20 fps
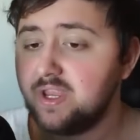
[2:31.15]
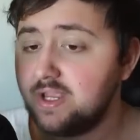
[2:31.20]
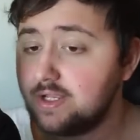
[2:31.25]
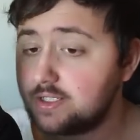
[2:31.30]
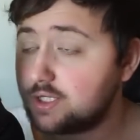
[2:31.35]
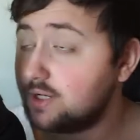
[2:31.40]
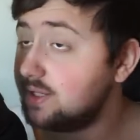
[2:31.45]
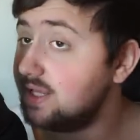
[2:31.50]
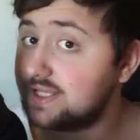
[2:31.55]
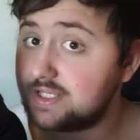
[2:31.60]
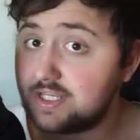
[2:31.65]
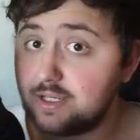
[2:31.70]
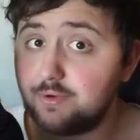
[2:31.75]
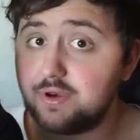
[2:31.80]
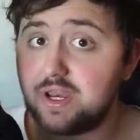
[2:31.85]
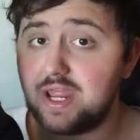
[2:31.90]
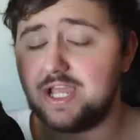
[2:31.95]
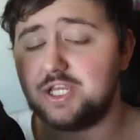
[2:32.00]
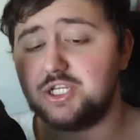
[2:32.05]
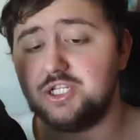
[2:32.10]
So let's see what
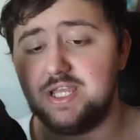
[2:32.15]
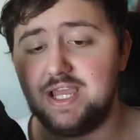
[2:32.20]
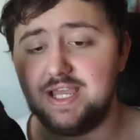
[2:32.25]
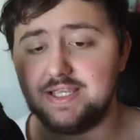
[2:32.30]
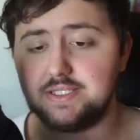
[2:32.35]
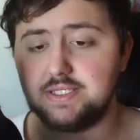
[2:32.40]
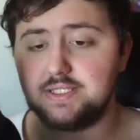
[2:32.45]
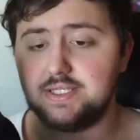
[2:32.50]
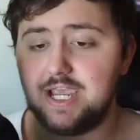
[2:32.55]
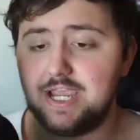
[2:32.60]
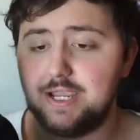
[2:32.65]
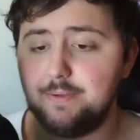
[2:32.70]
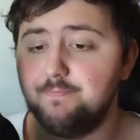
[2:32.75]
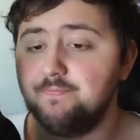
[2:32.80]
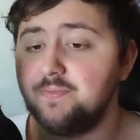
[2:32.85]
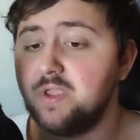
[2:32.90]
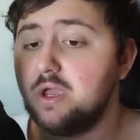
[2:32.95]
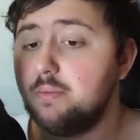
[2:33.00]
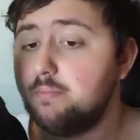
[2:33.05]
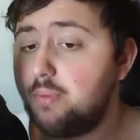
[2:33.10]
it actually has to say.
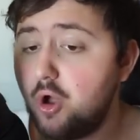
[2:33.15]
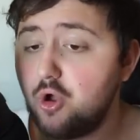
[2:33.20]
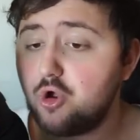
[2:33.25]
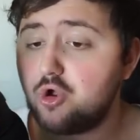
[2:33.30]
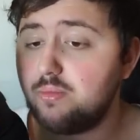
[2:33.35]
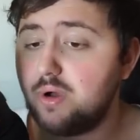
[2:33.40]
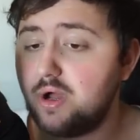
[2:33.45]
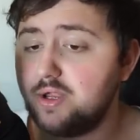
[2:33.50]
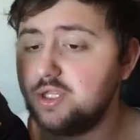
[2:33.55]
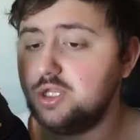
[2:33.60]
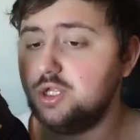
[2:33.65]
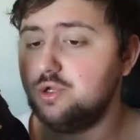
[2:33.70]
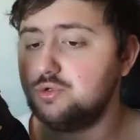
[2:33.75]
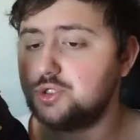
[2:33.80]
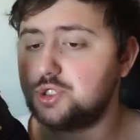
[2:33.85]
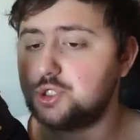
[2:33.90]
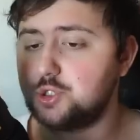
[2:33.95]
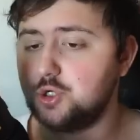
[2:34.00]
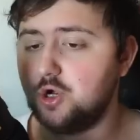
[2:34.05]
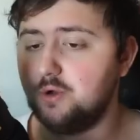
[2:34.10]
Pokemon
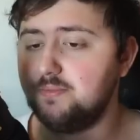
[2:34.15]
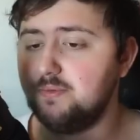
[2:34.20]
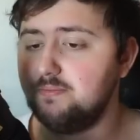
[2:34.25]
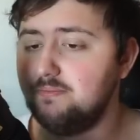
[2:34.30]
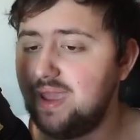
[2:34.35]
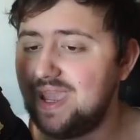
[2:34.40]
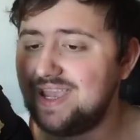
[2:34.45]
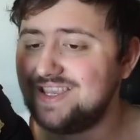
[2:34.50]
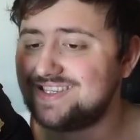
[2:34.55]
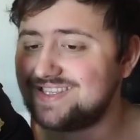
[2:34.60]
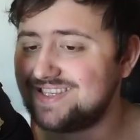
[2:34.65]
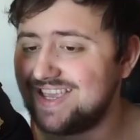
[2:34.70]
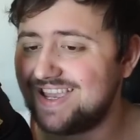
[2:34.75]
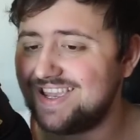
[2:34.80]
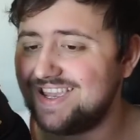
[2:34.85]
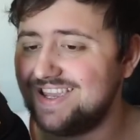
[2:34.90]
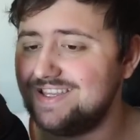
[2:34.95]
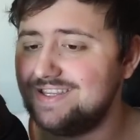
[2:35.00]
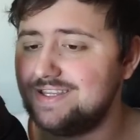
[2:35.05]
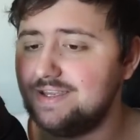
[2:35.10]
news drop, May
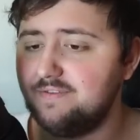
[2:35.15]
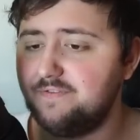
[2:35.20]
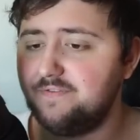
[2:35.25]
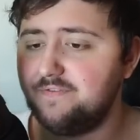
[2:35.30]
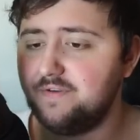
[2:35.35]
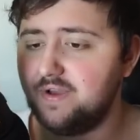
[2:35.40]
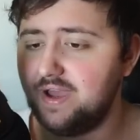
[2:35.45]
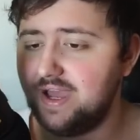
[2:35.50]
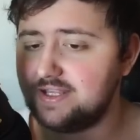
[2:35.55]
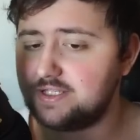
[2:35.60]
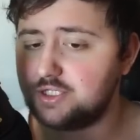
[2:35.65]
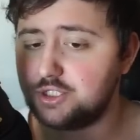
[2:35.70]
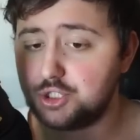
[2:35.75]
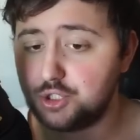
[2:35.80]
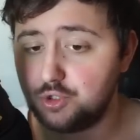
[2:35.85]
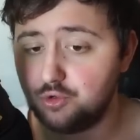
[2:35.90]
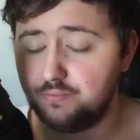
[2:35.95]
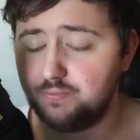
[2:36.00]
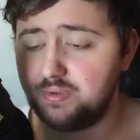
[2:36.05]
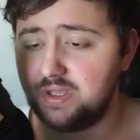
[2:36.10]
2nd at
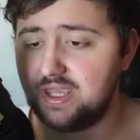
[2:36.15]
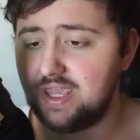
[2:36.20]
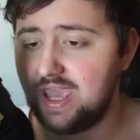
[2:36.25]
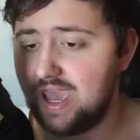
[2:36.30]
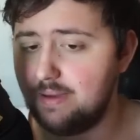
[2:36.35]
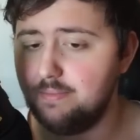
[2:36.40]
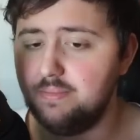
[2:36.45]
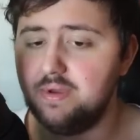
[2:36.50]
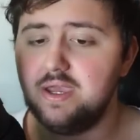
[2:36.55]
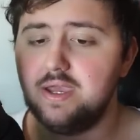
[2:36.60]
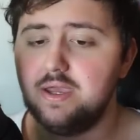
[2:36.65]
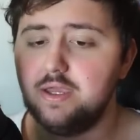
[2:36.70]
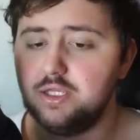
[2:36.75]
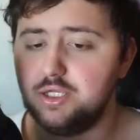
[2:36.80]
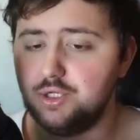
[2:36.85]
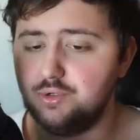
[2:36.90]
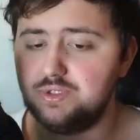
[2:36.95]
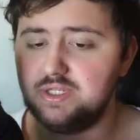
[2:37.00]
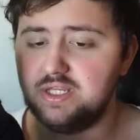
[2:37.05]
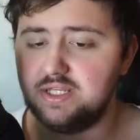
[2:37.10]
2 p.m.
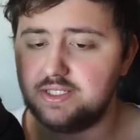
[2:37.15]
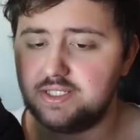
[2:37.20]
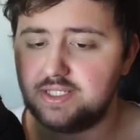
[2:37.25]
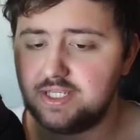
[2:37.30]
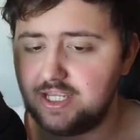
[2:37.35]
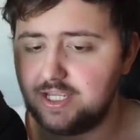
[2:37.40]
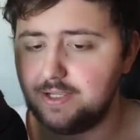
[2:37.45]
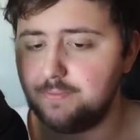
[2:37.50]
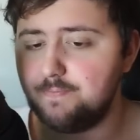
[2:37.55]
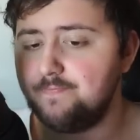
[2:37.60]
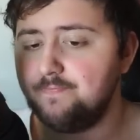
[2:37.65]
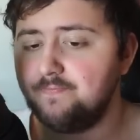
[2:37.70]
UTC.